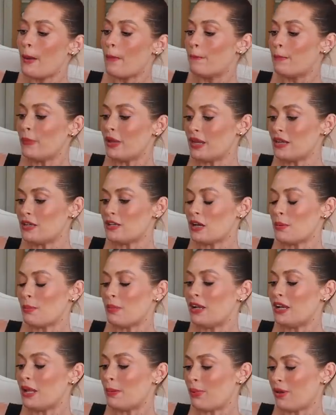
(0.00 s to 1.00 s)
medium
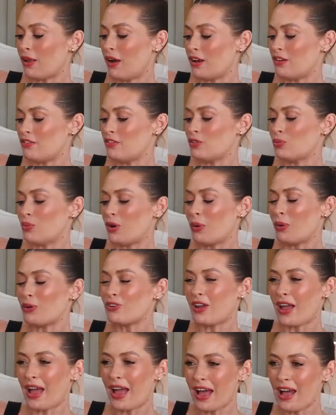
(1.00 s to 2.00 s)
lip liner as well,
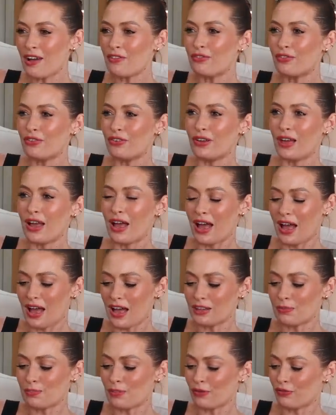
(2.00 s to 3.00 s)
which I have
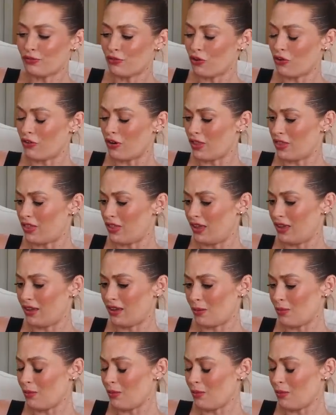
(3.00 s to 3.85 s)
had before, I think.